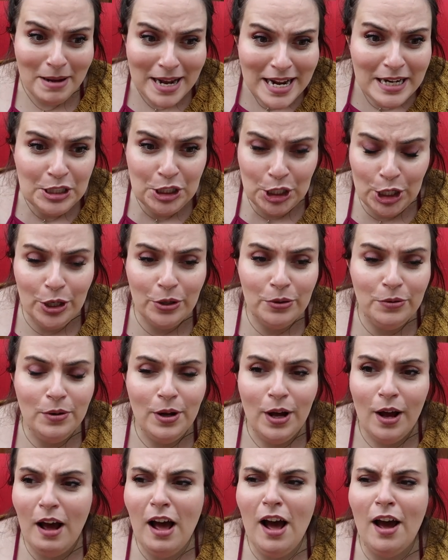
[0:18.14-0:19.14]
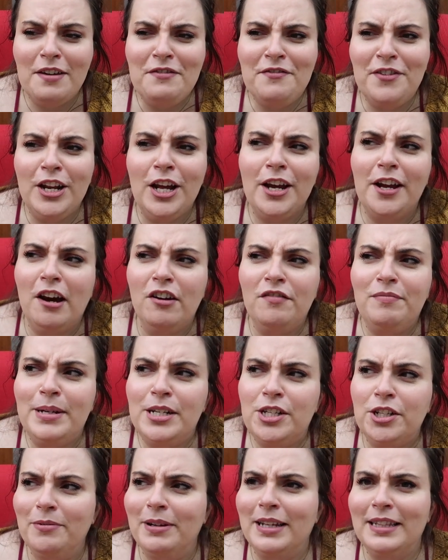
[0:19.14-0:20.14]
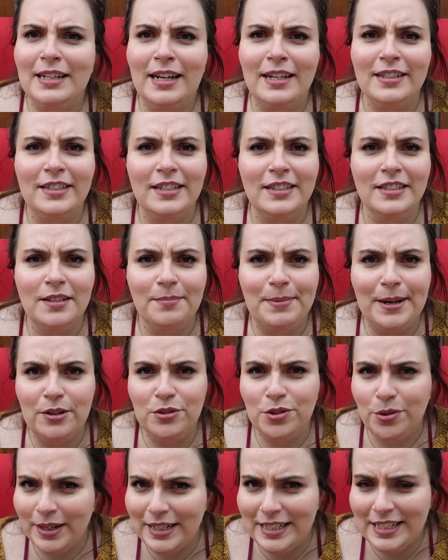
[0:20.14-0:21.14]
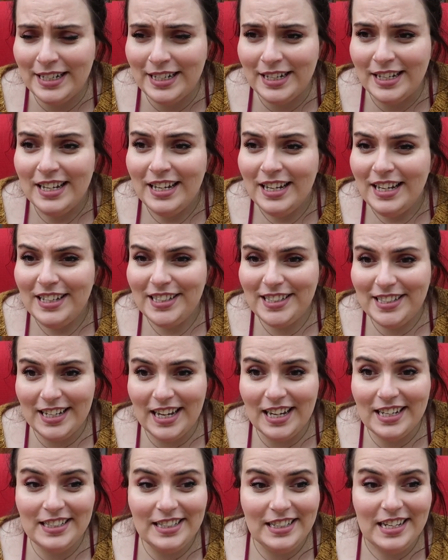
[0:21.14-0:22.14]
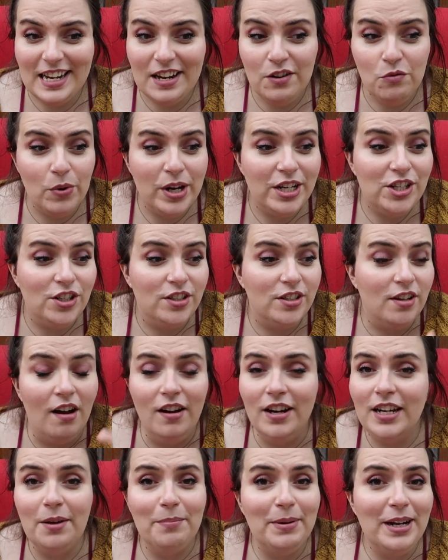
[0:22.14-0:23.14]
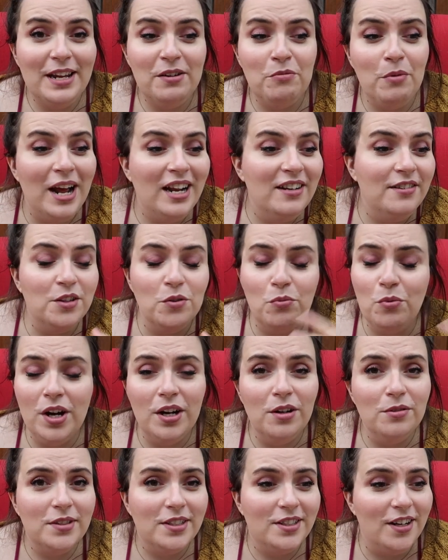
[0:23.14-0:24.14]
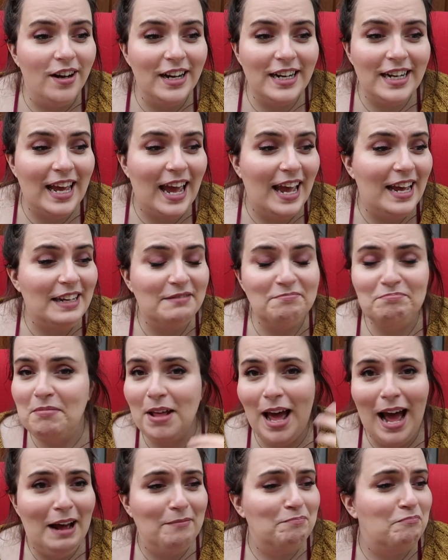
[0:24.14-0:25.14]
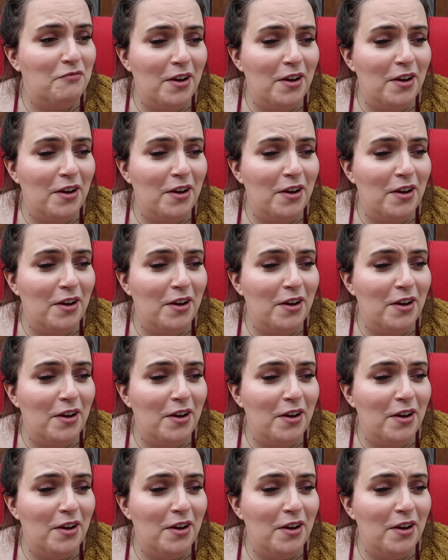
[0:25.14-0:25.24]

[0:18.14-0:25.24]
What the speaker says: Me too. I feel like I've been doing that since about 2016, which is arguably when the world started getting a